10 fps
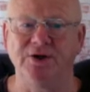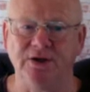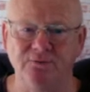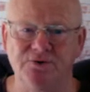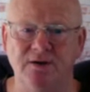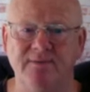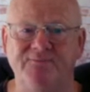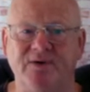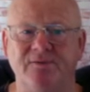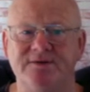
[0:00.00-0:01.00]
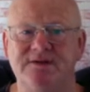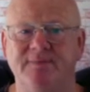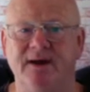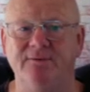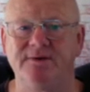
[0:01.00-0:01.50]
YouTube authority
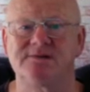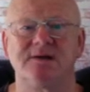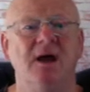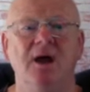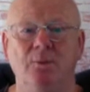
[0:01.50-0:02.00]
bonus,